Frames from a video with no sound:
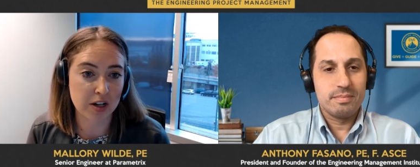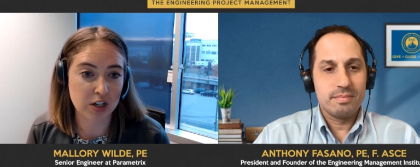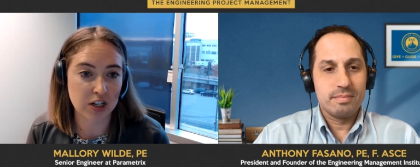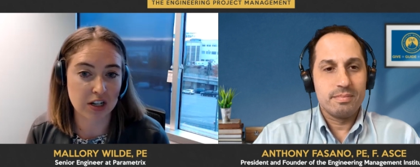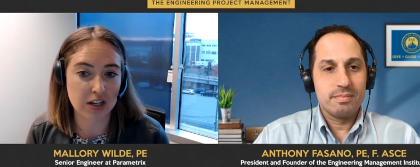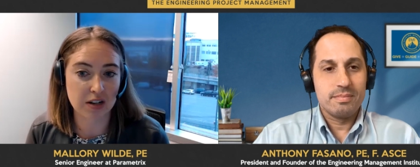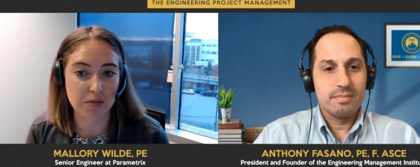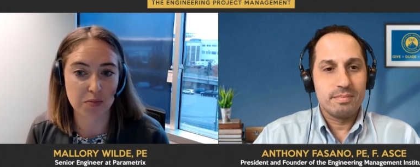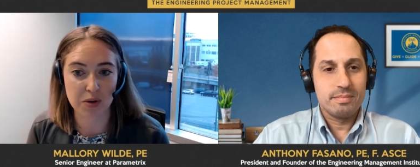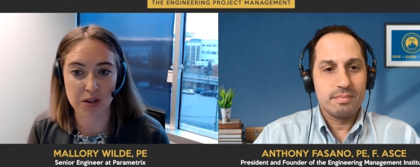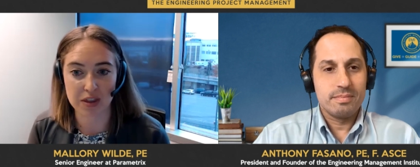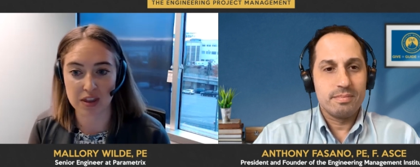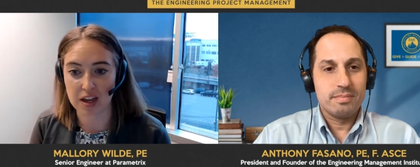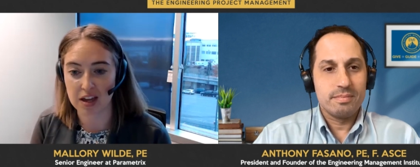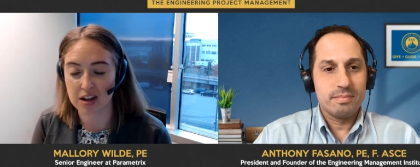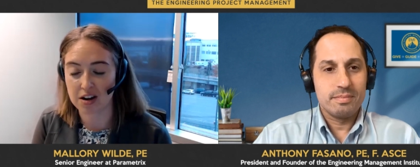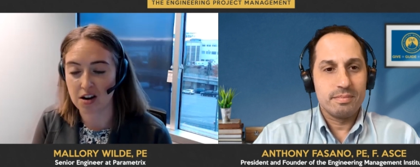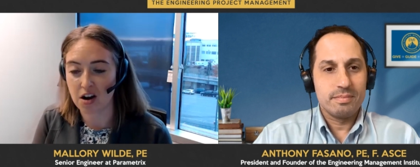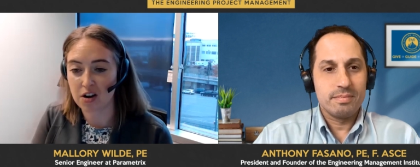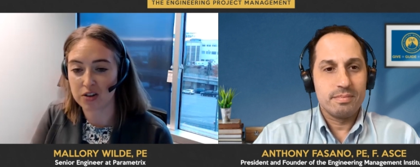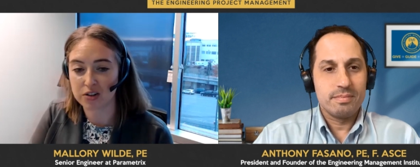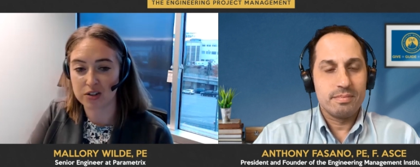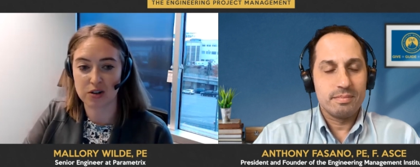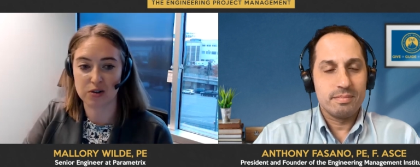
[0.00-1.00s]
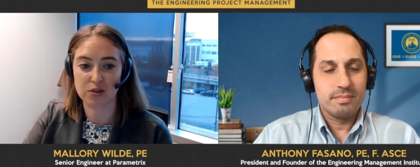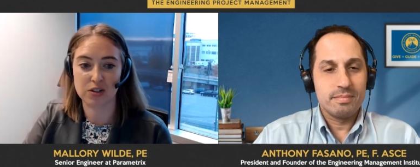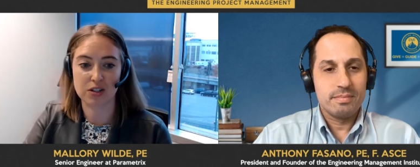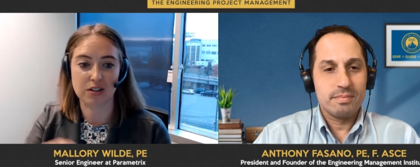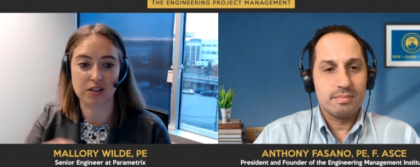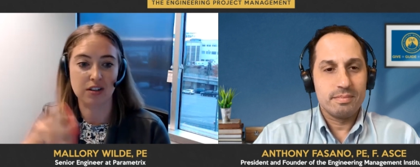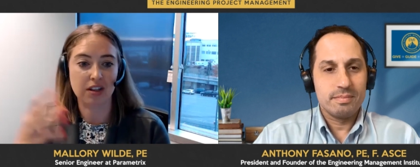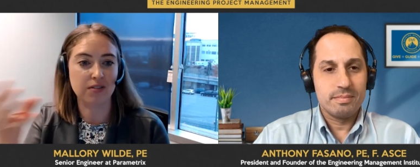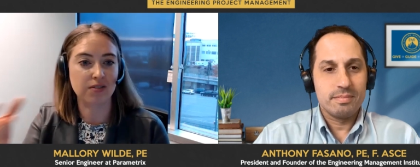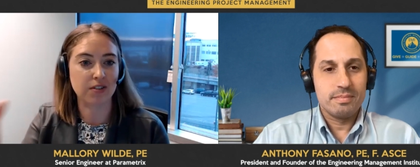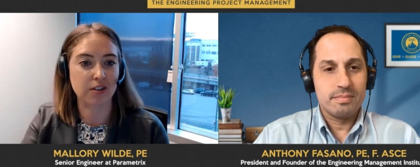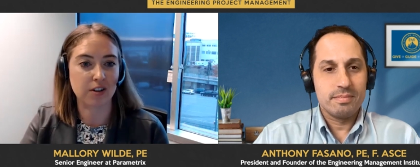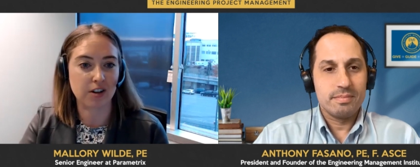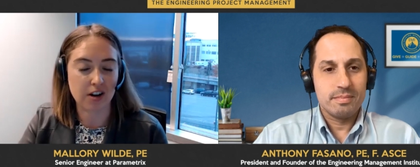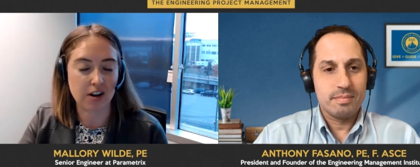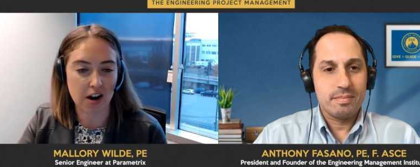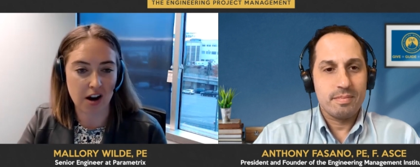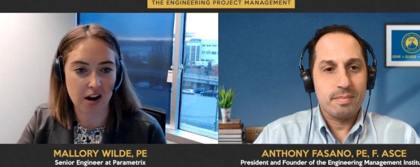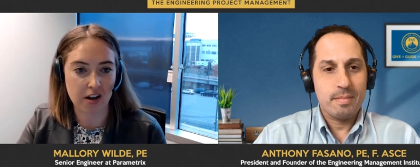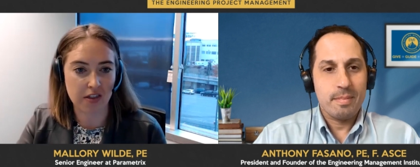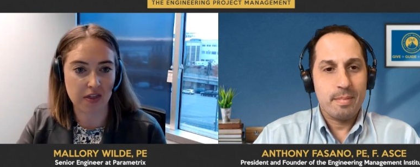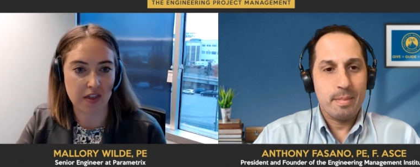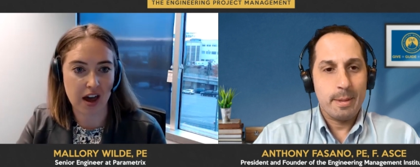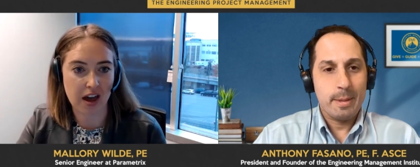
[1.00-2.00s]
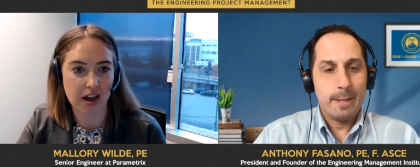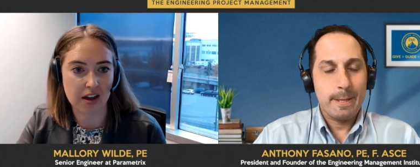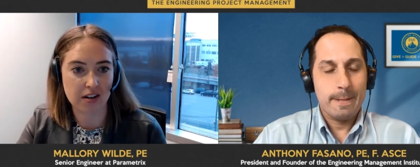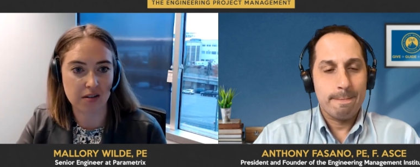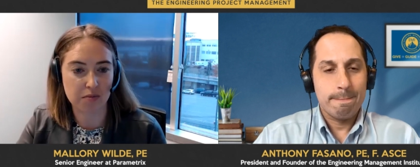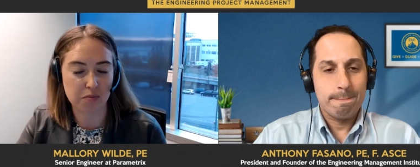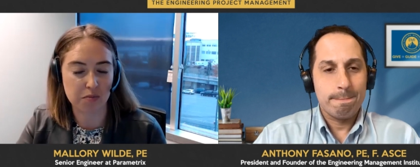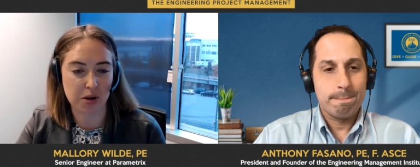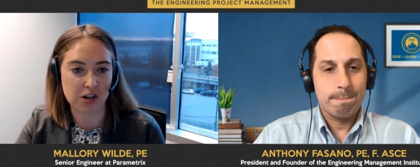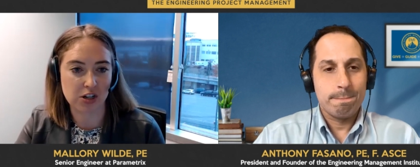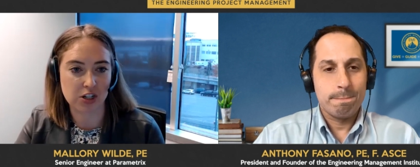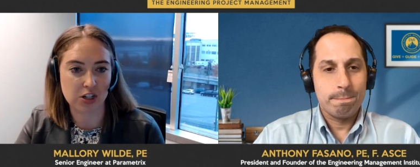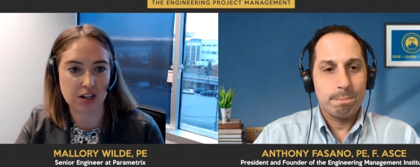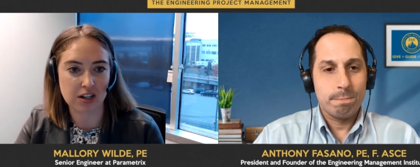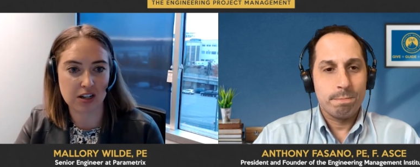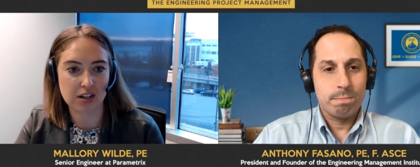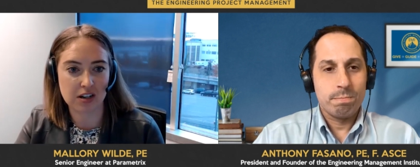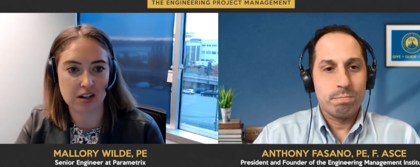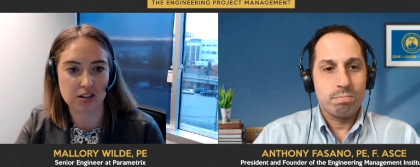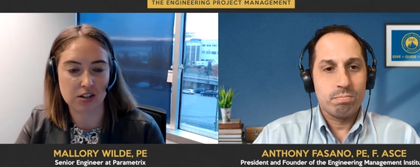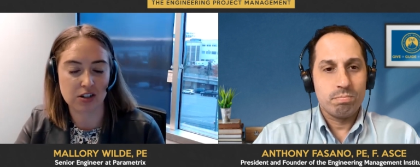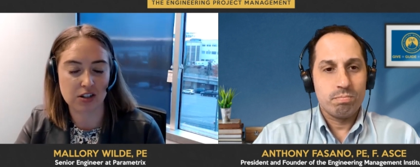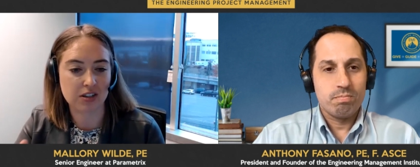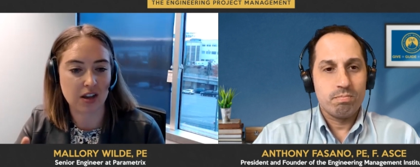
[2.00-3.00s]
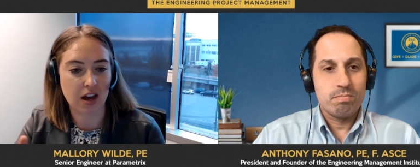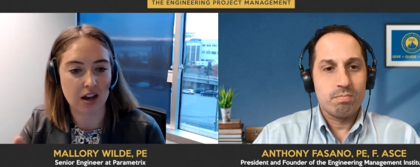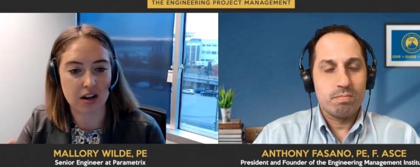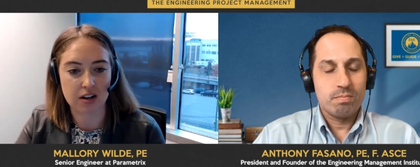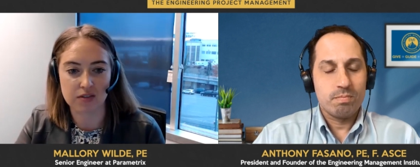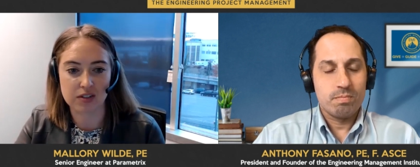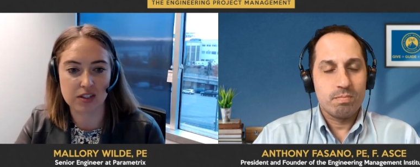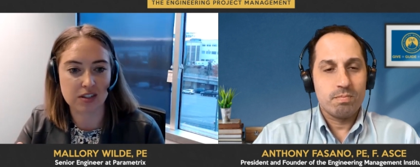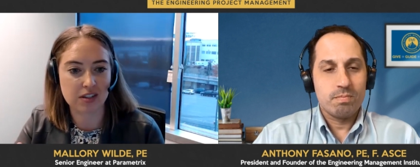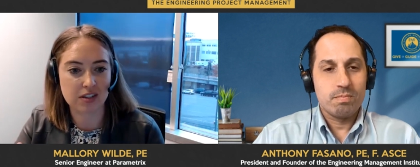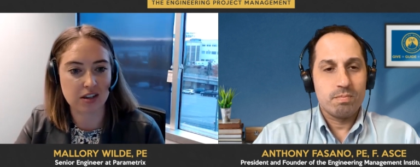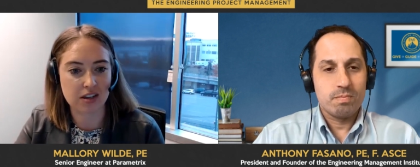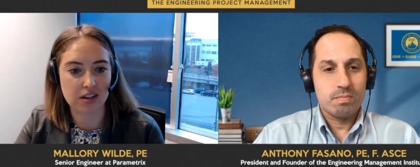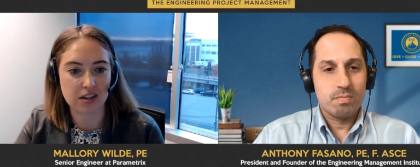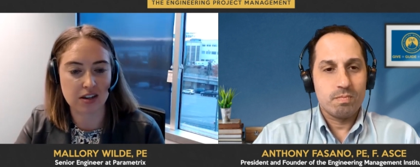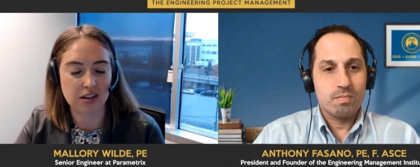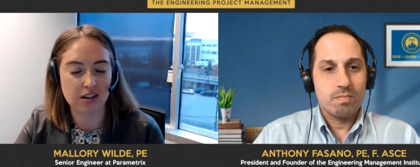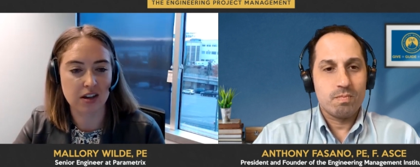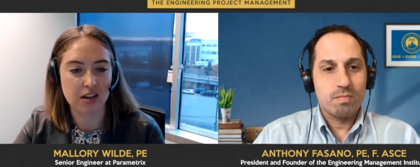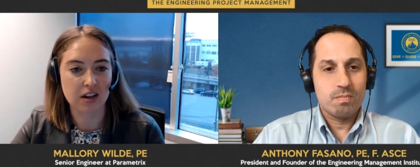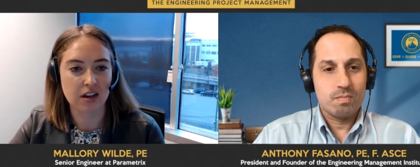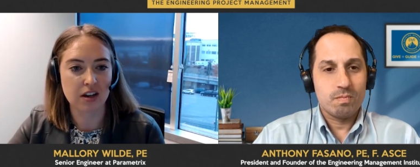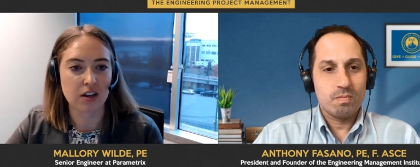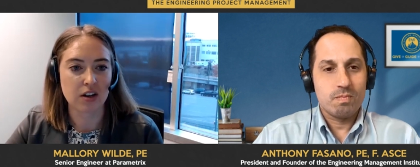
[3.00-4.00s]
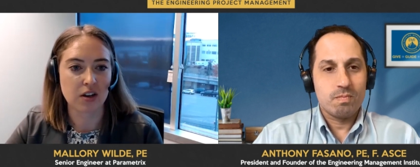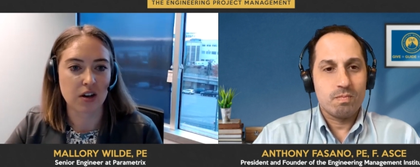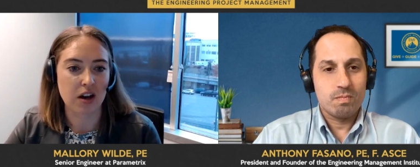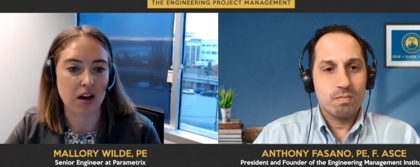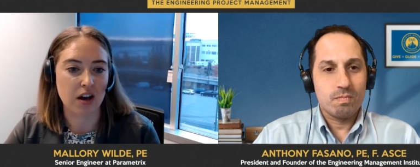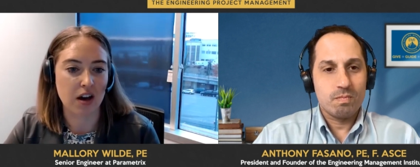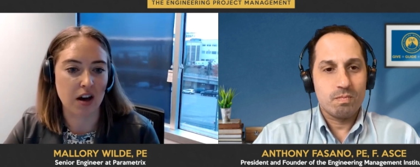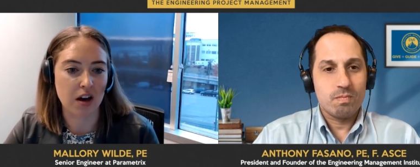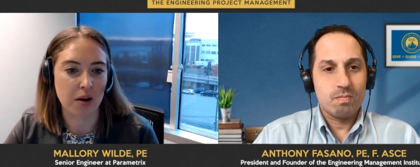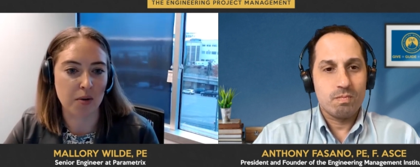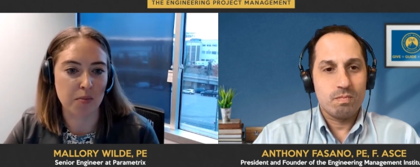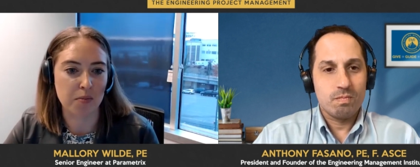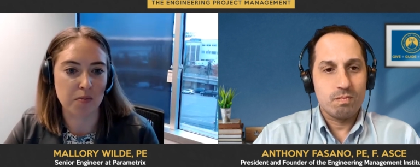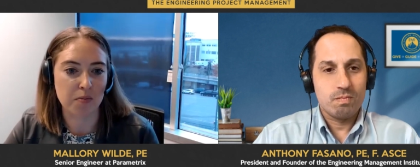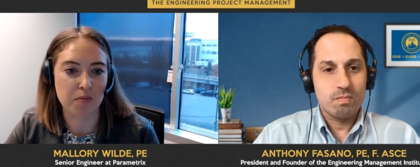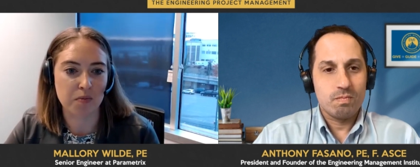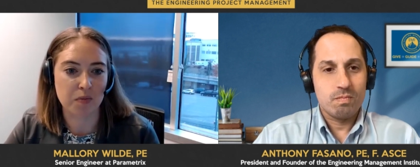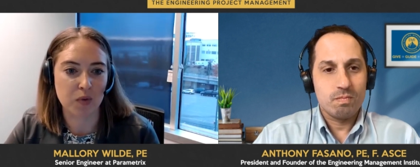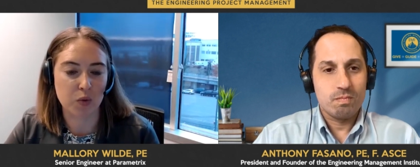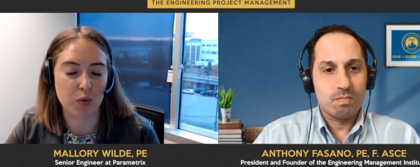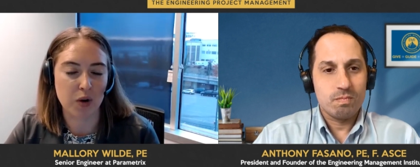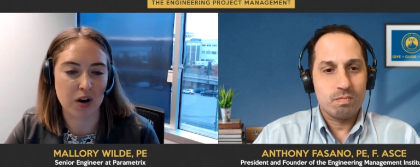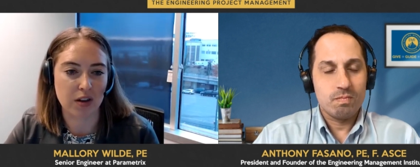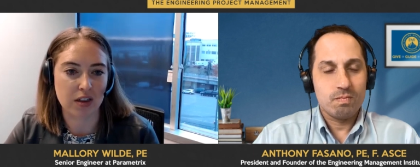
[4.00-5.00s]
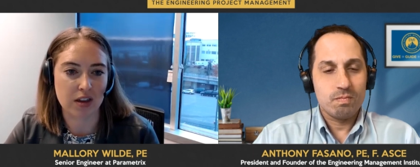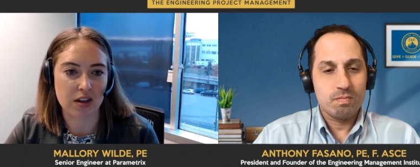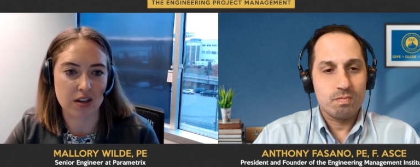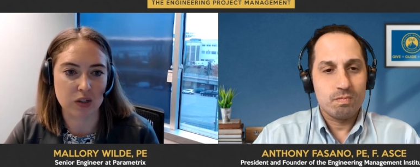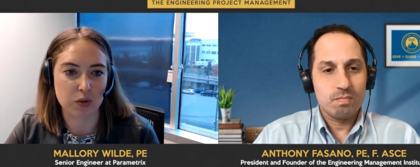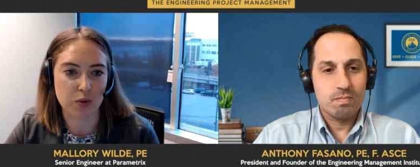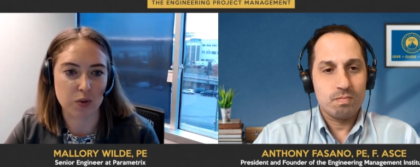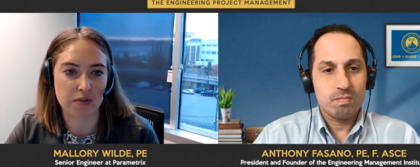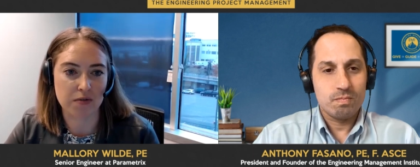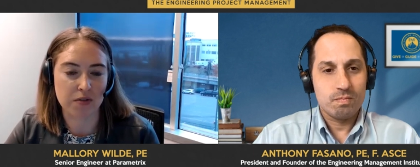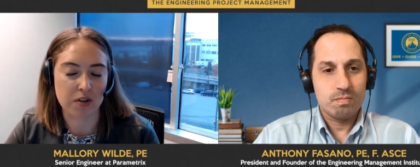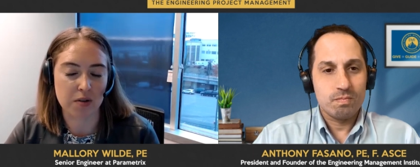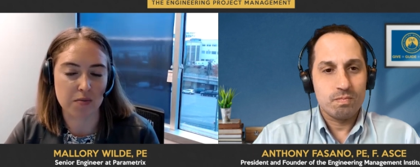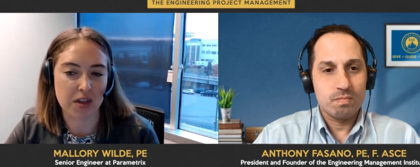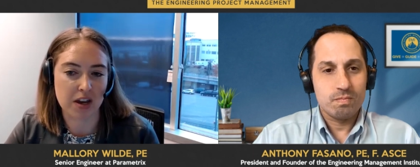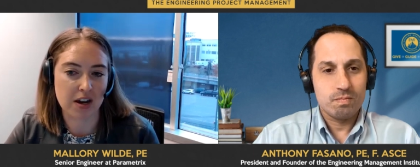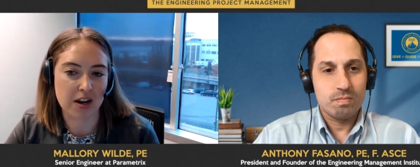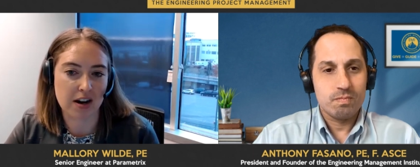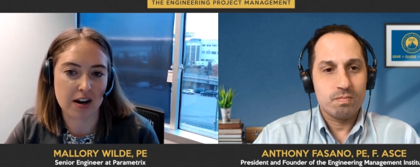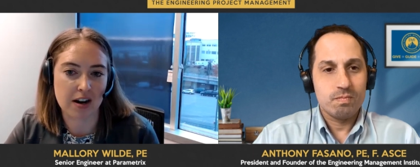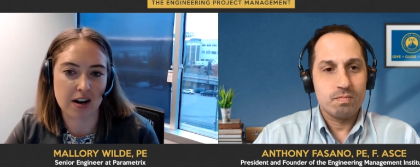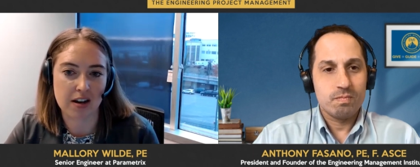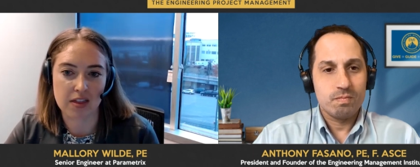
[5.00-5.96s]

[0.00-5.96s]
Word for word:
Speaker 1: budget, but then also deliver on that budget and just kind of see um, where things went from there.